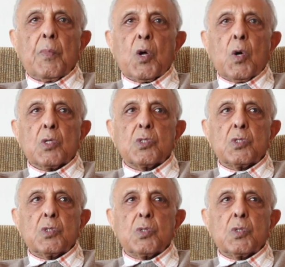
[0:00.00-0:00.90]

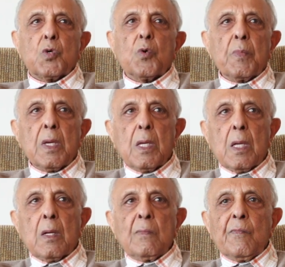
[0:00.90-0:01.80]
because to
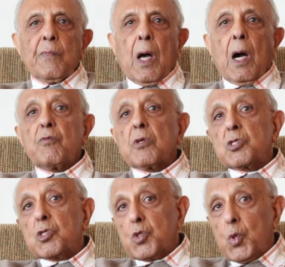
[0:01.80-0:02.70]
me, after
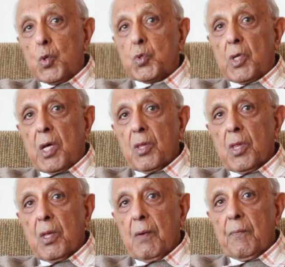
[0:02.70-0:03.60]
Sisulu's
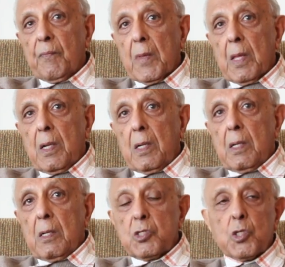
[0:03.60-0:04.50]
death,
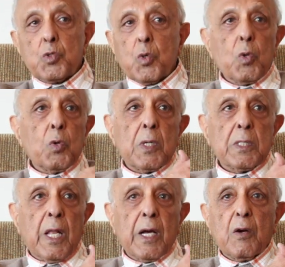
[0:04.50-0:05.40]
Sisulu
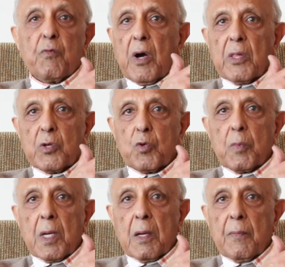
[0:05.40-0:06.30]
was like a father to
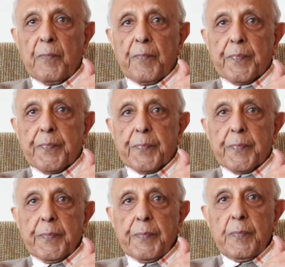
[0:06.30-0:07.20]
me,
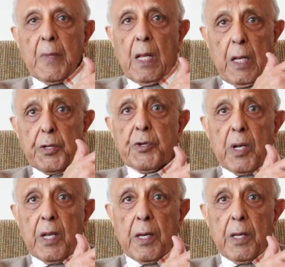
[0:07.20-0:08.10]

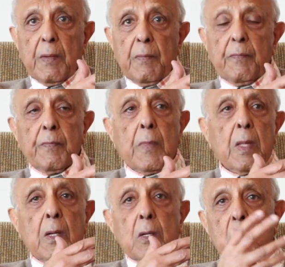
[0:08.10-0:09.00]
literally.
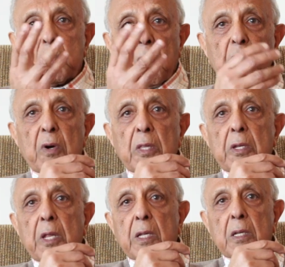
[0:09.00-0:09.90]
But my
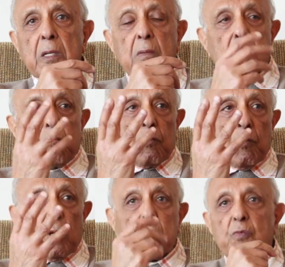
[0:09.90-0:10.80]
father died
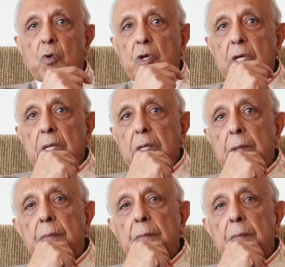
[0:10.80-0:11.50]
when I was 14.